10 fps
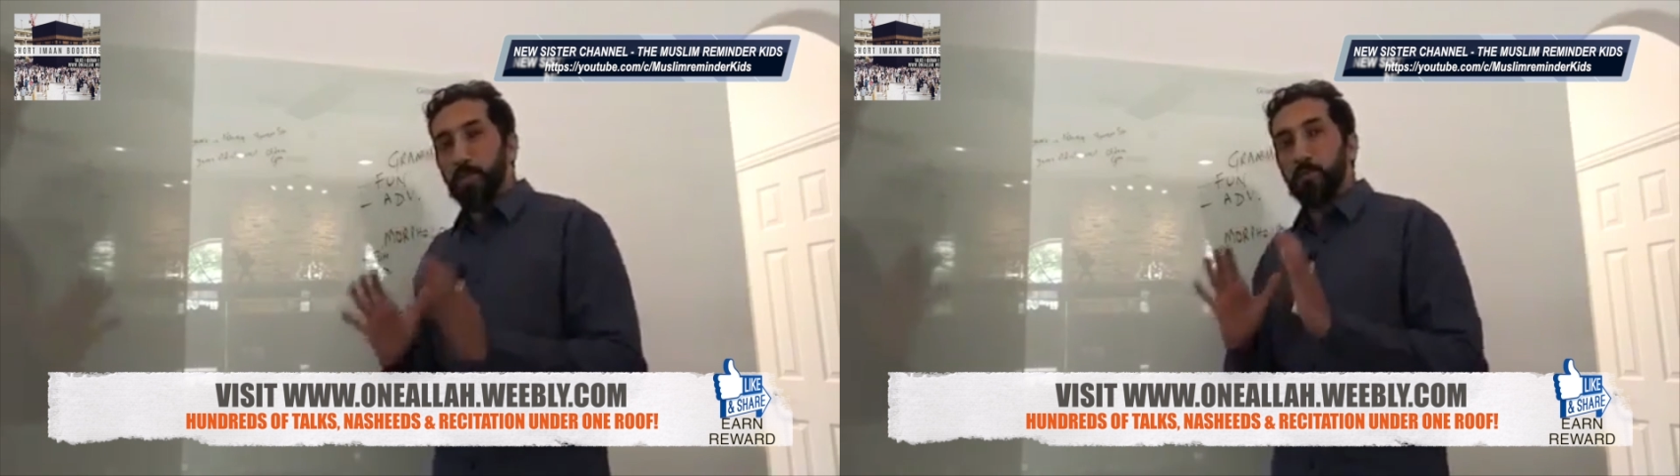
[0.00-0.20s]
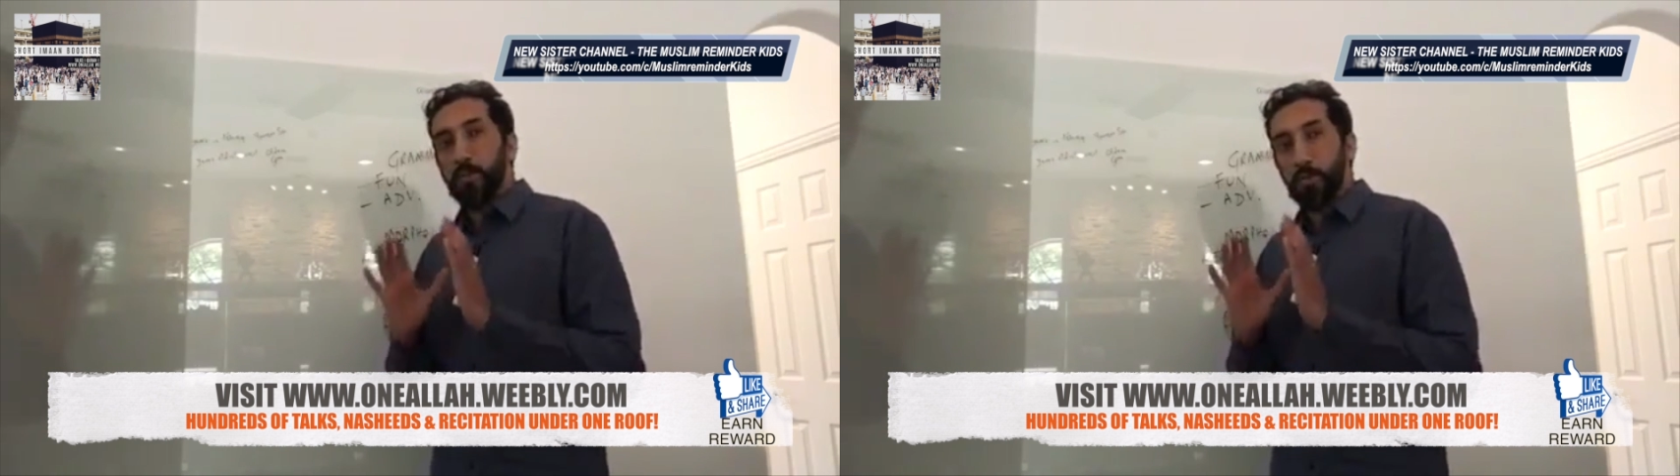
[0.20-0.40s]

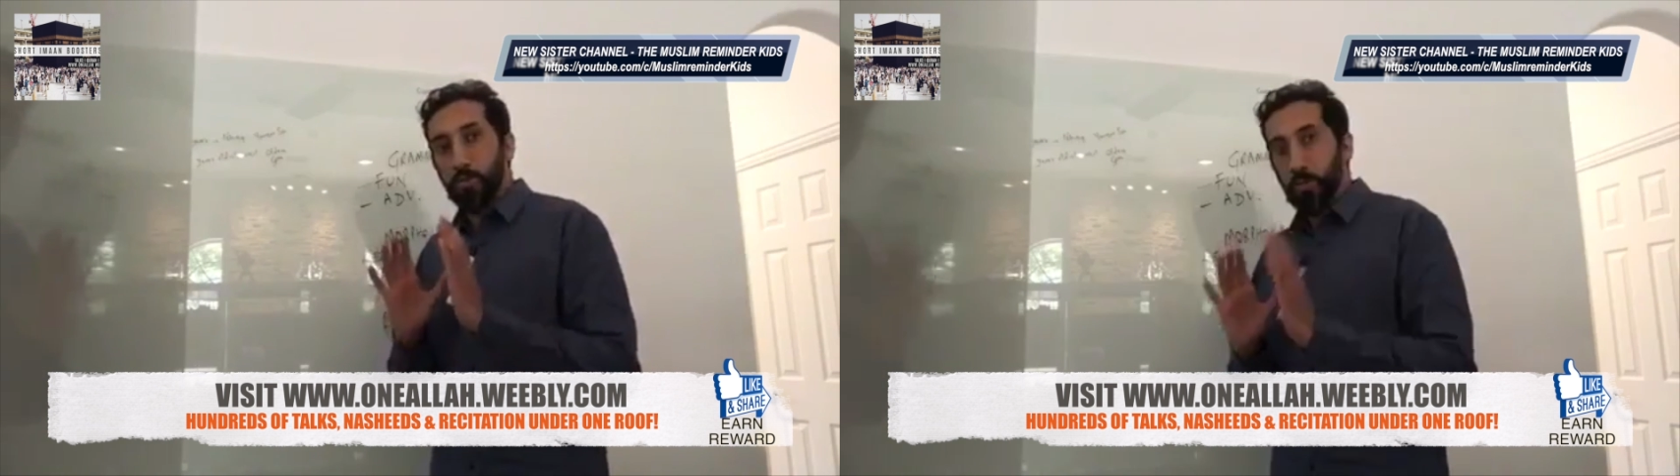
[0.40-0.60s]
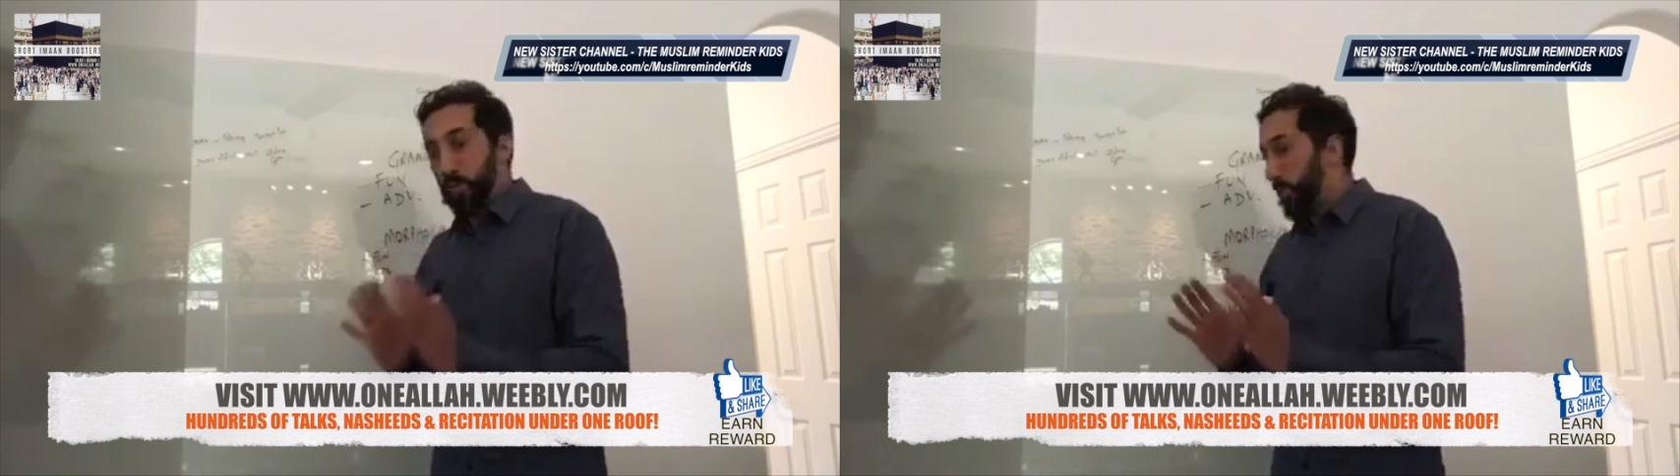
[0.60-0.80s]
them and you
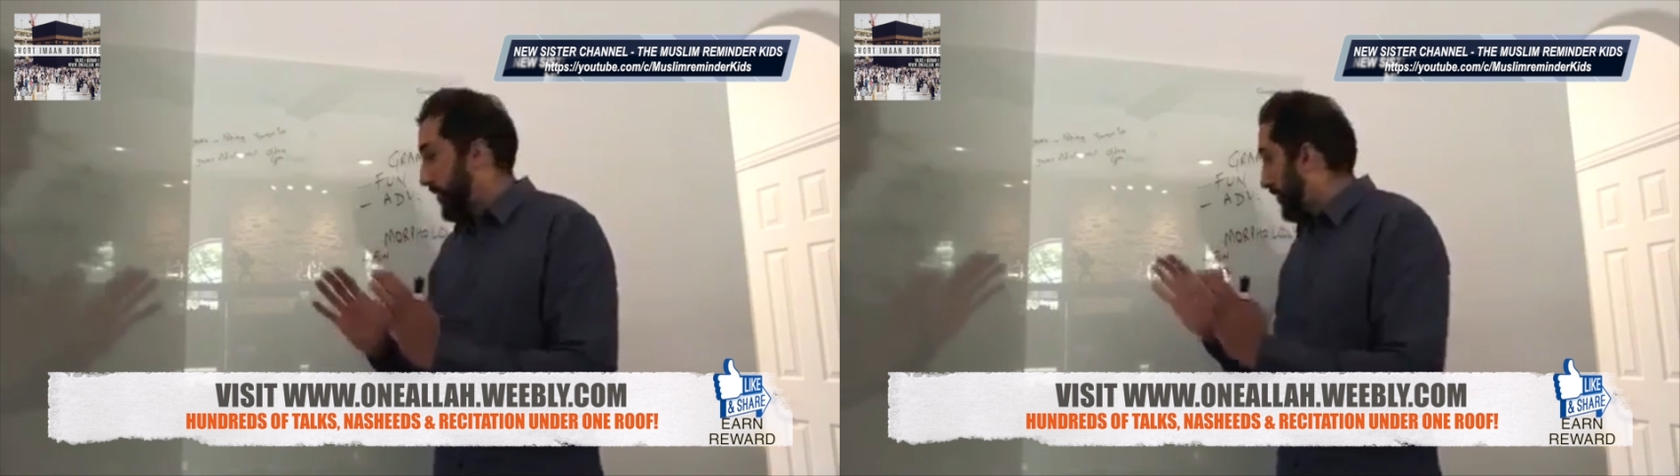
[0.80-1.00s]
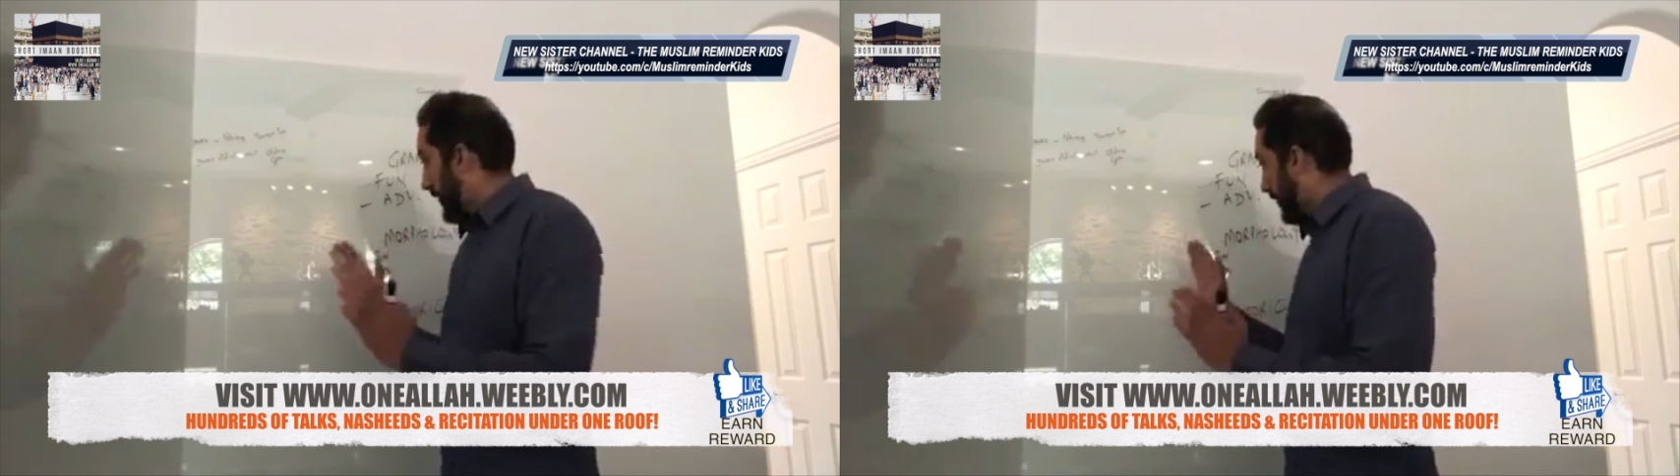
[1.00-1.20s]
teach
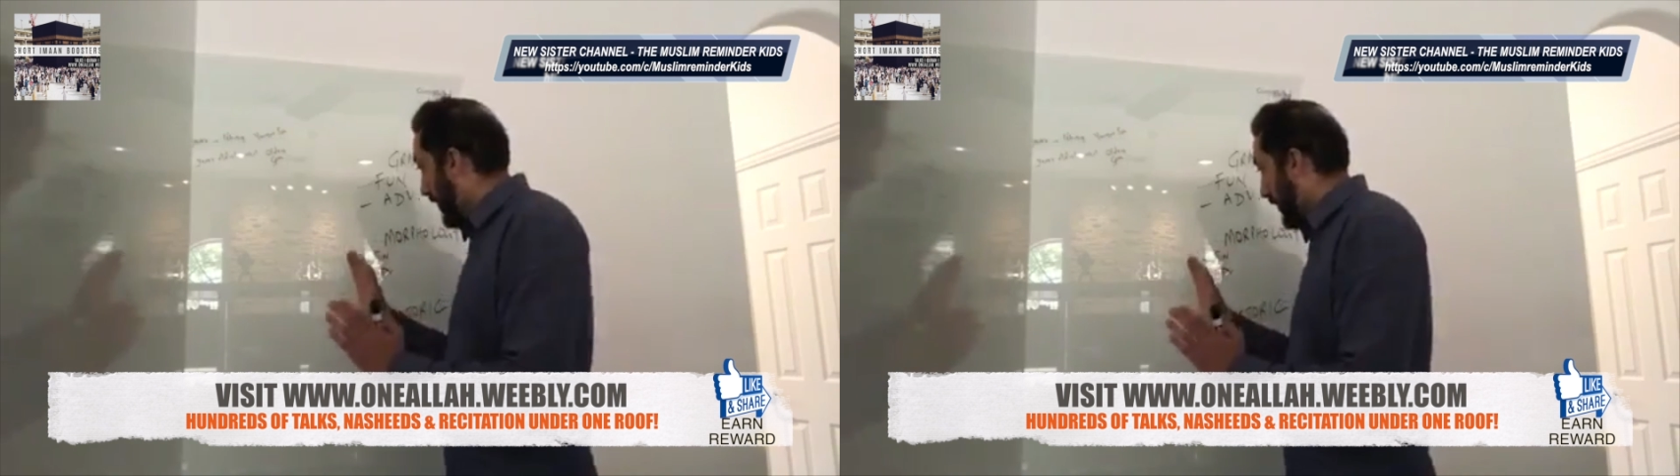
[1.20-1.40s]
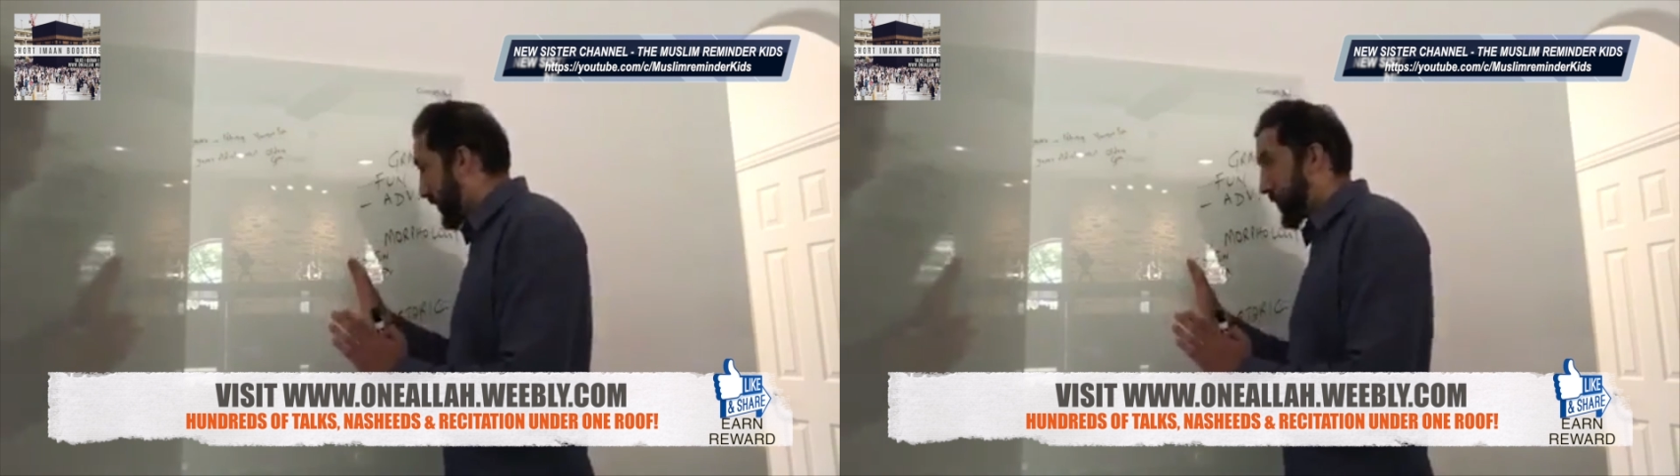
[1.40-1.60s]
the
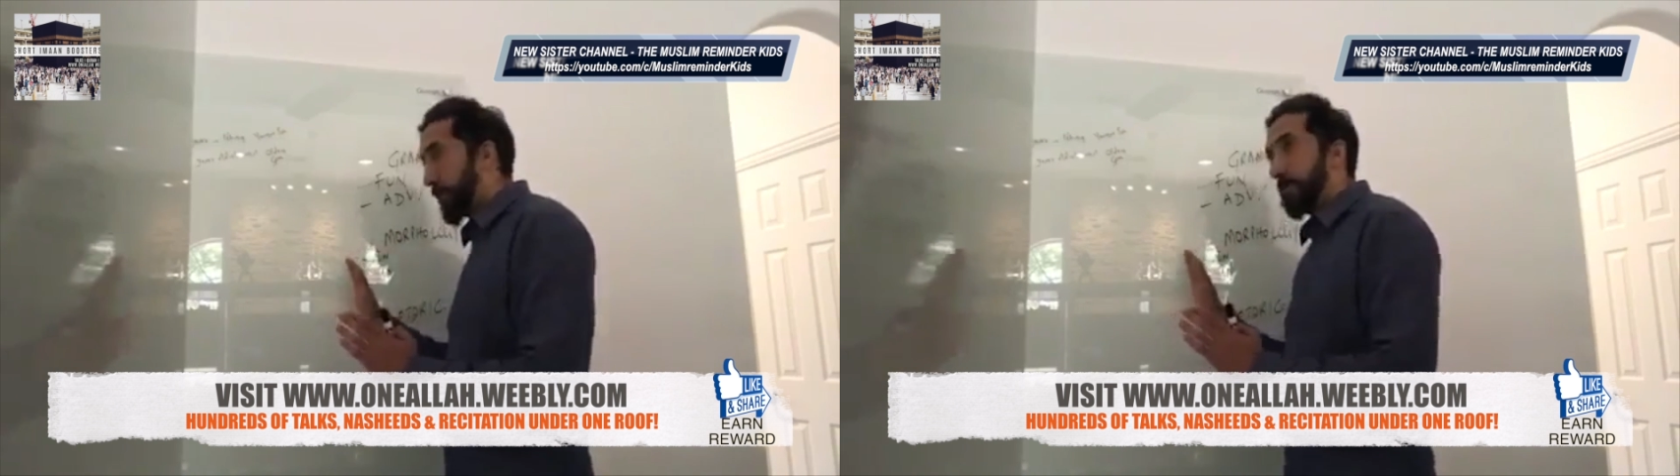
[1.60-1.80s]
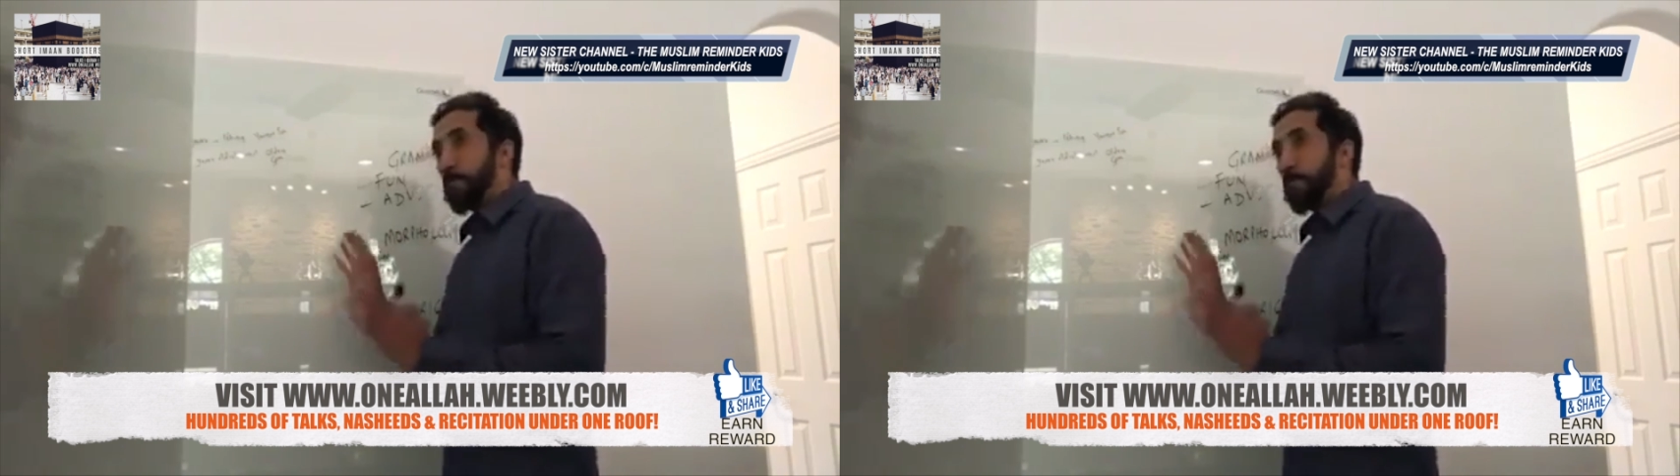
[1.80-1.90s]
fundamentals,